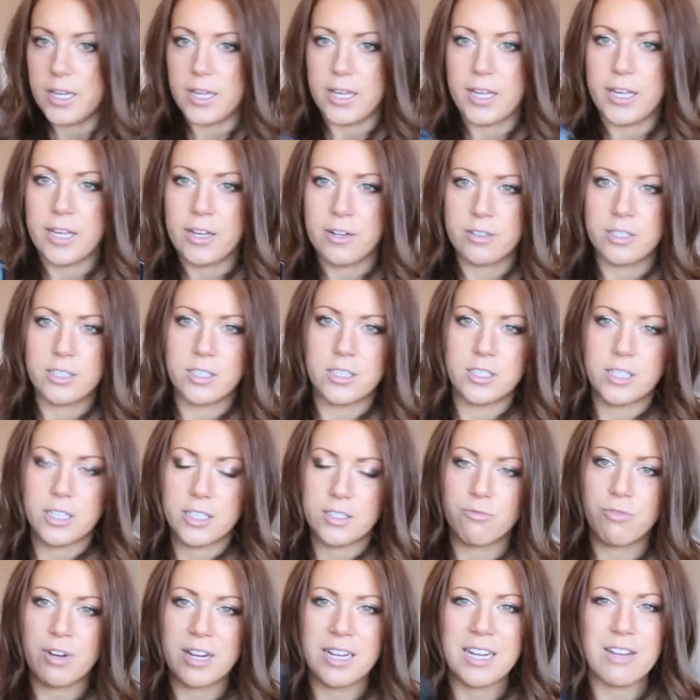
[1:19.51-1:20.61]
here and
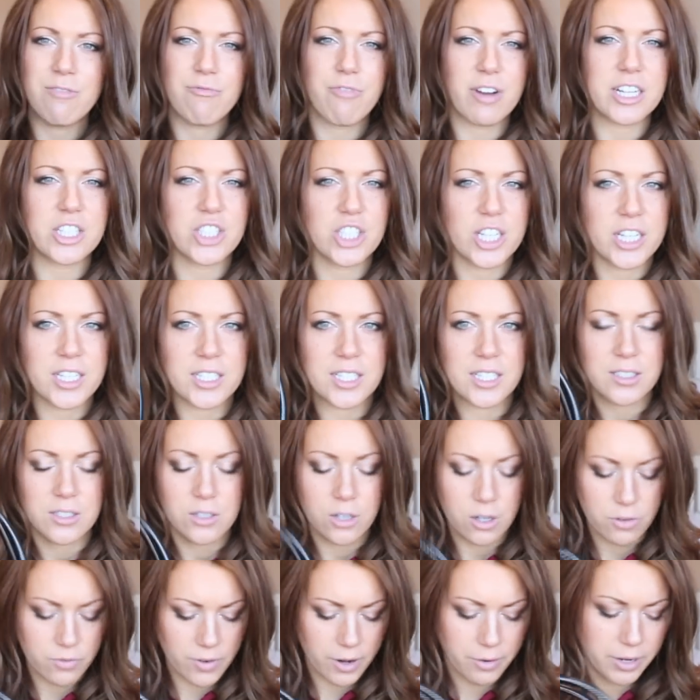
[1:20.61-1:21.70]
it's really rigid, it's
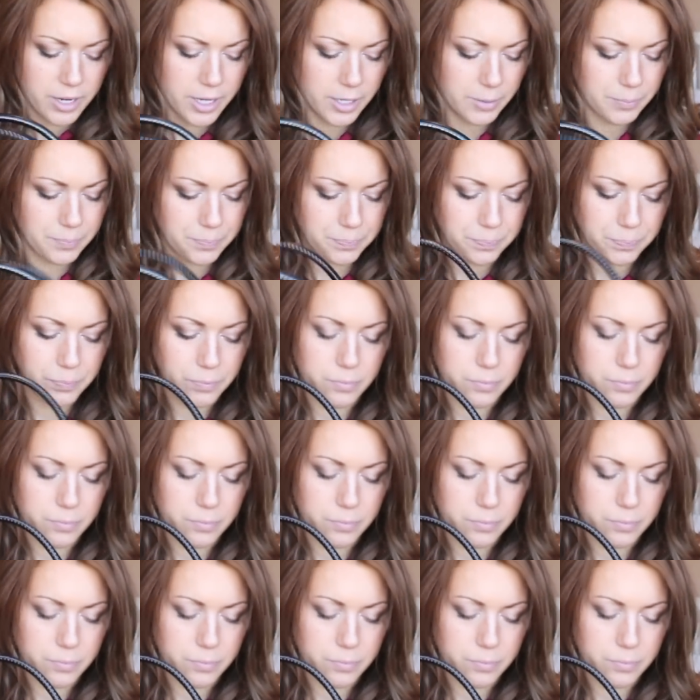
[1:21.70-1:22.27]
not very